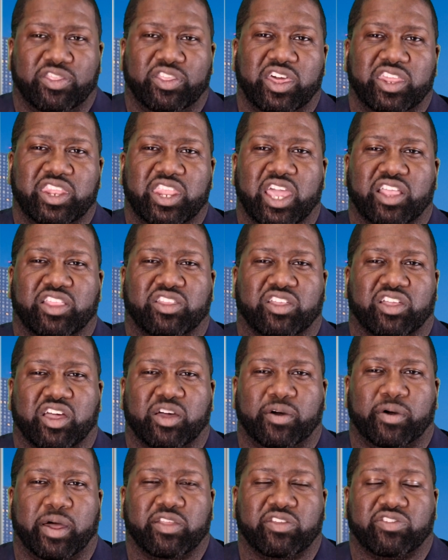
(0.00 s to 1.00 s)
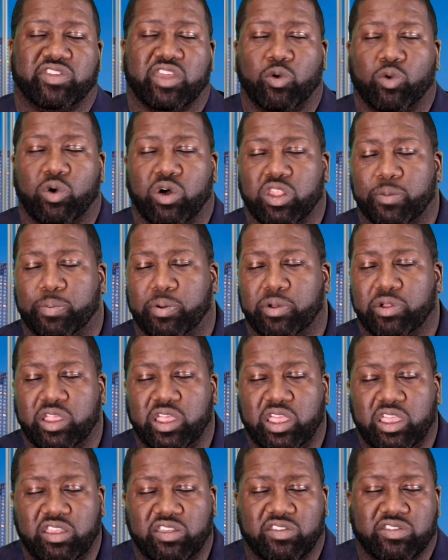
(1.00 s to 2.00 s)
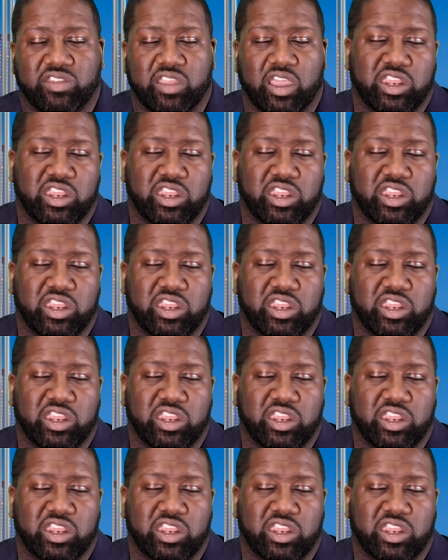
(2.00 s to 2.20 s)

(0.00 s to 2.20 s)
Then they come out and say, well, the police,